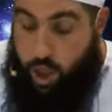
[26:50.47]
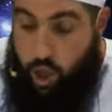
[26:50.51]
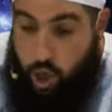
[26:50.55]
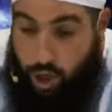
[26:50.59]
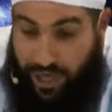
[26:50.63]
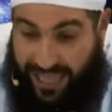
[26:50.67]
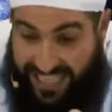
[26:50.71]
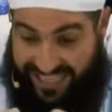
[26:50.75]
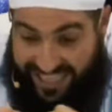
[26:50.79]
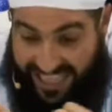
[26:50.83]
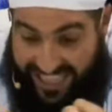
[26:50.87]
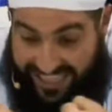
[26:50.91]

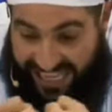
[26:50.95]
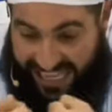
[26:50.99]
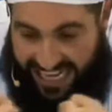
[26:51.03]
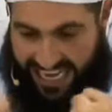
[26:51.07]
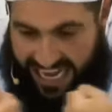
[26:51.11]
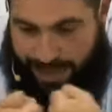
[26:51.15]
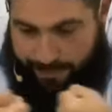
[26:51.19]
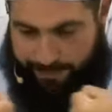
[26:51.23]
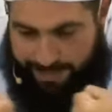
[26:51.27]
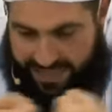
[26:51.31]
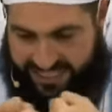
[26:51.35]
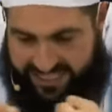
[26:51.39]
Look at the
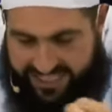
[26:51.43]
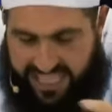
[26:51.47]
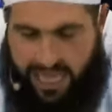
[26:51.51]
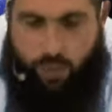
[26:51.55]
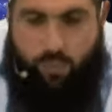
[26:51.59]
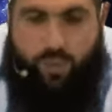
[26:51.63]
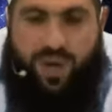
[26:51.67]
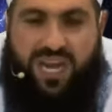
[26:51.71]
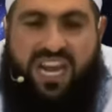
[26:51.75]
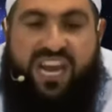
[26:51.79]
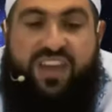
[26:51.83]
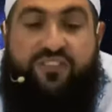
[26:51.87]
dilemmas
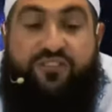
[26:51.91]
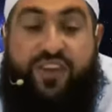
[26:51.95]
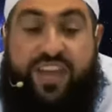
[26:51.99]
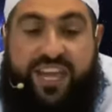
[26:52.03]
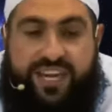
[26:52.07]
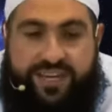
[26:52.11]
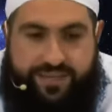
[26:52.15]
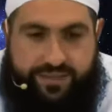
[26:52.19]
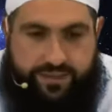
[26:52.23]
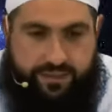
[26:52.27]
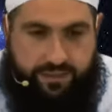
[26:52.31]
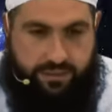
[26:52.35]
that we live
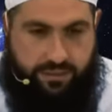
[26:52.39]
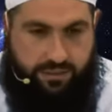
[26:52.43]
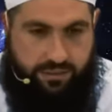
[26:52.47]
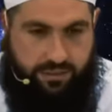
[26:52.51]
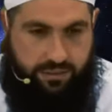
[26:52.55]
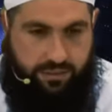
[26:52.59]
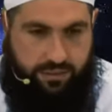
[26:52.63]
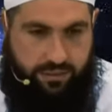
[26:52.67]
in.